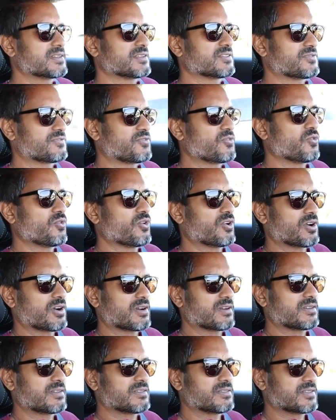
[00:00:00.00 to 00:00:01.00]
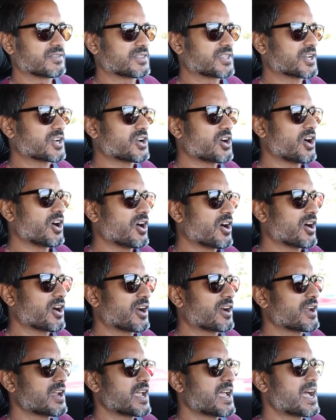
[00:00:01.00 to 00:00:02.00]
for the
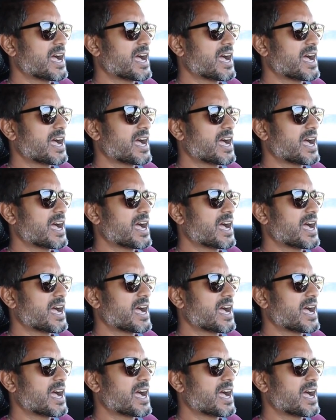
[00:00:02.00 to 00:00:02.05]
car,